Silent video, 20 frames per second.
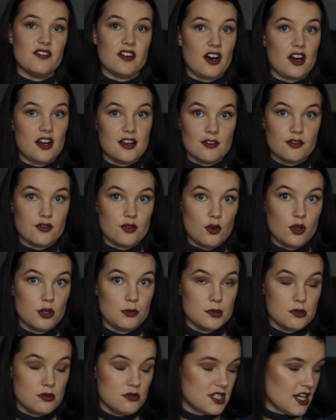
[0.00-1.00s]
very
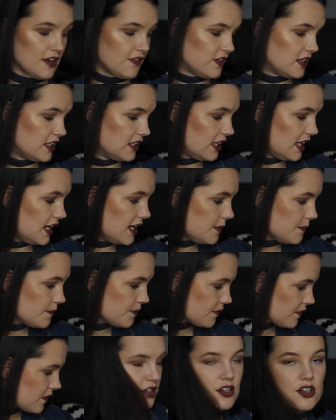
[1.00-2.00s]
affordable, definitely.
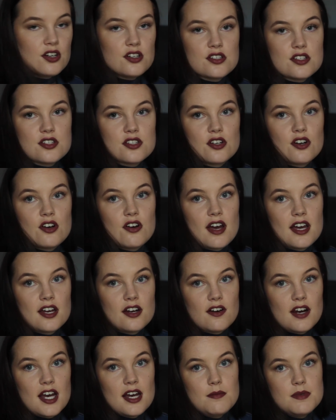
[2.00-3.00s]
So I
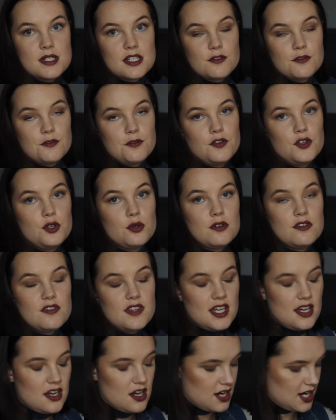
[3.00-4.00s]
grabbed a few of
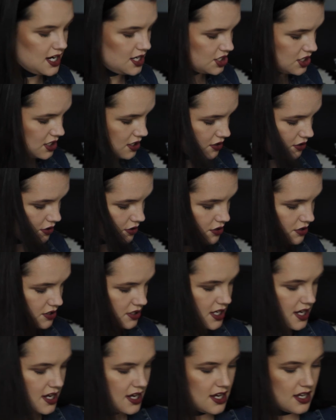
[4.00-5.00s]
their
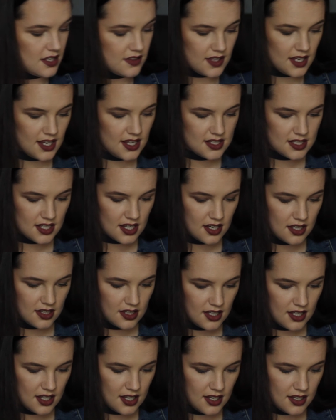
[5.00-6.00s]
eyeshadows. These are
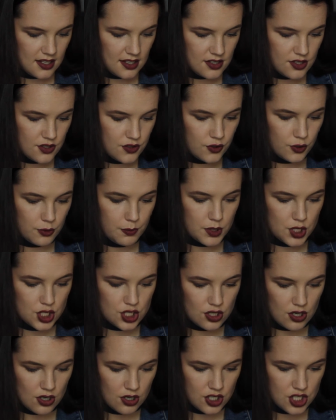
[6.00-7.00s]
the Super
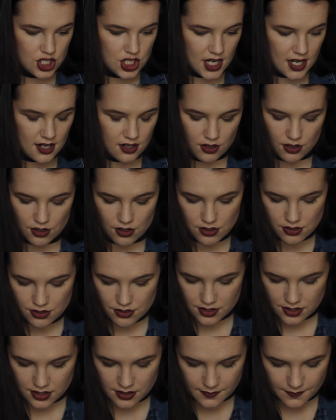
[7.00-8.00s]
Shock
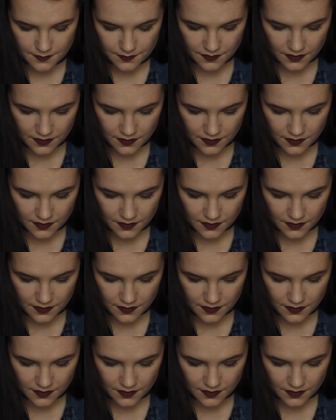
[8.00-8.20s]
shadows.